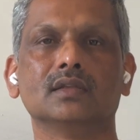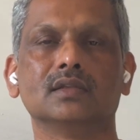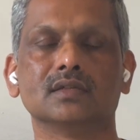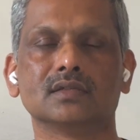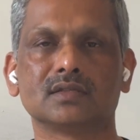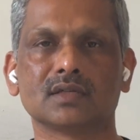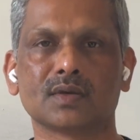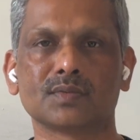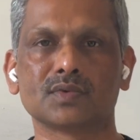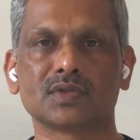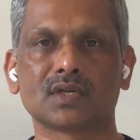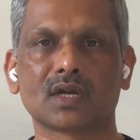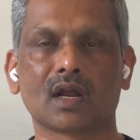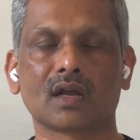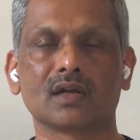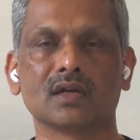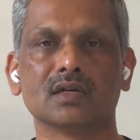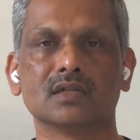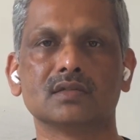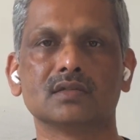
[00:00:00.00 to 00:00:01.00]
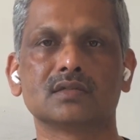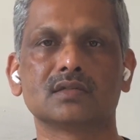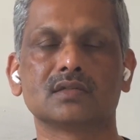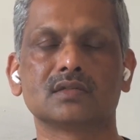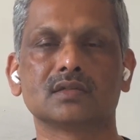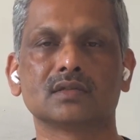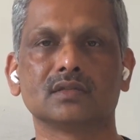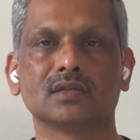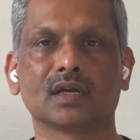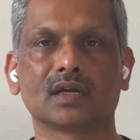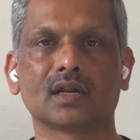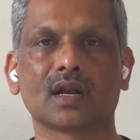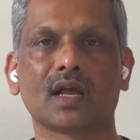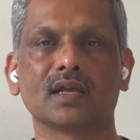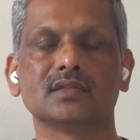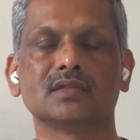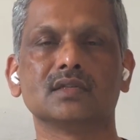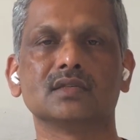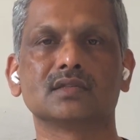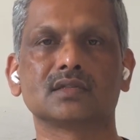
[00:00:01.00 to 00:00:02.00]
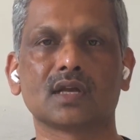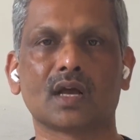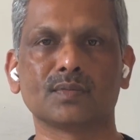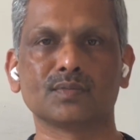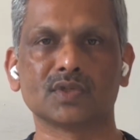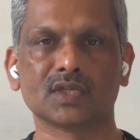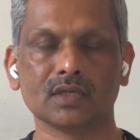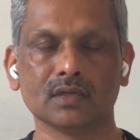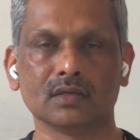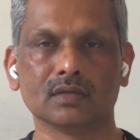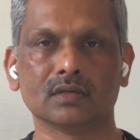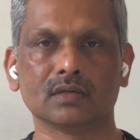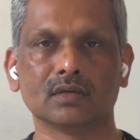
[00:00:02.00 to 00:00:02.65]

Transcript: some struggles, the crisis comes in.